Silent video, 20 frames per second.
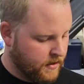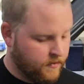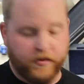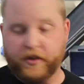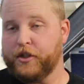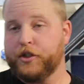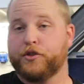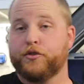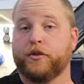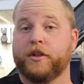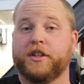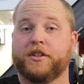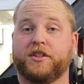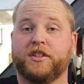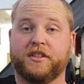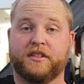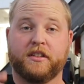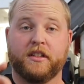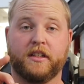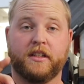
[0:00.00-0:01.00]
very short
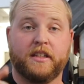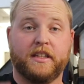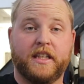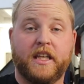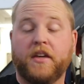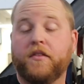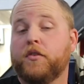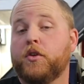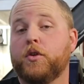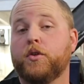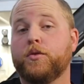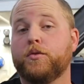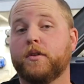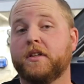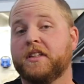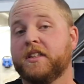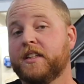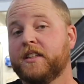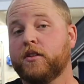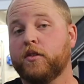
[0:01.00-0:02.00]
just to give you
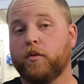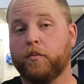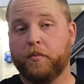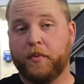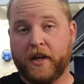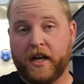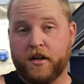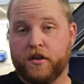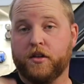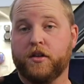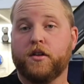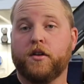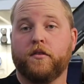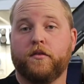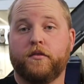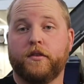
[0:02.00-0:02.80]
a little better